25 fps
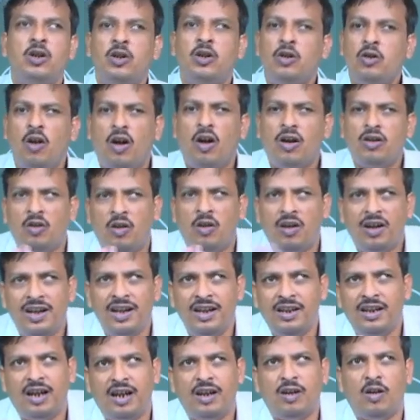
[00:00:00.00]
Not
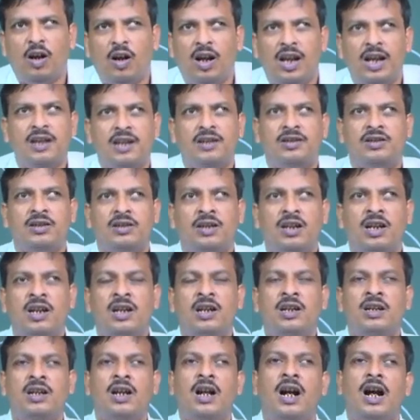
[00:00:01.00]
only the knowledge,
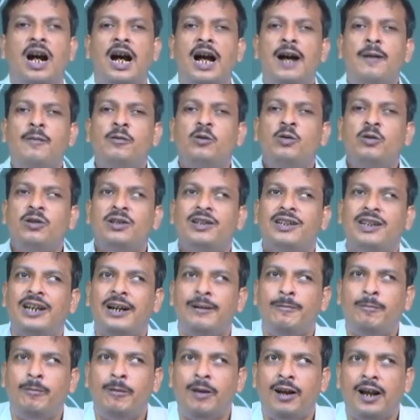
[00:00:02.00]
I have to
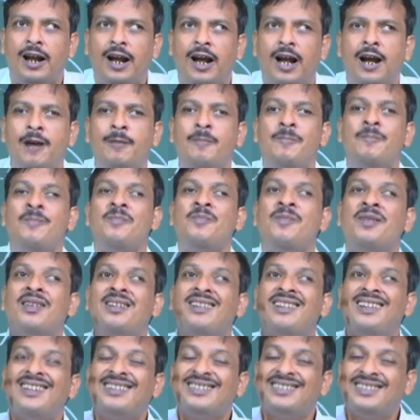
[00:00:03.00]
develop
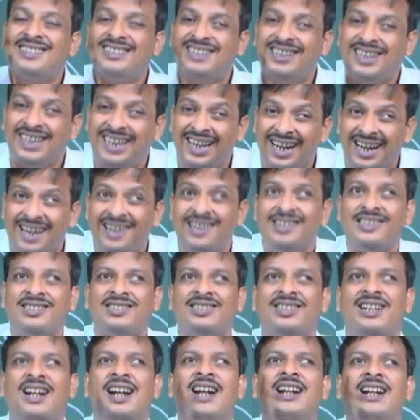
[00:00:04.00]
the skill
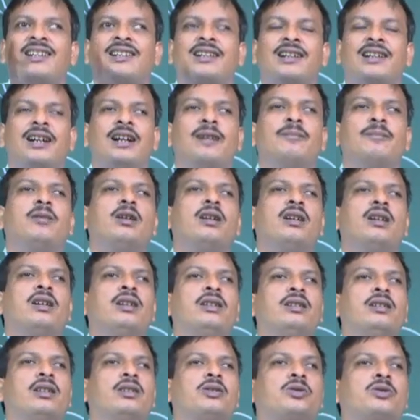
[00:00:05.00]
set
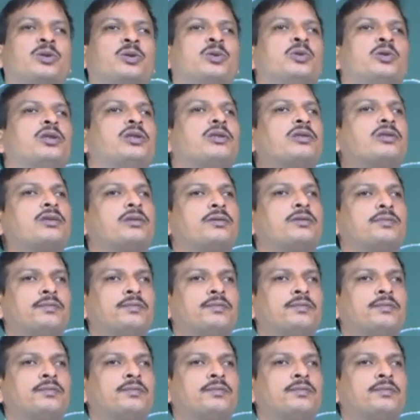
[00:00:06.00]
among the students.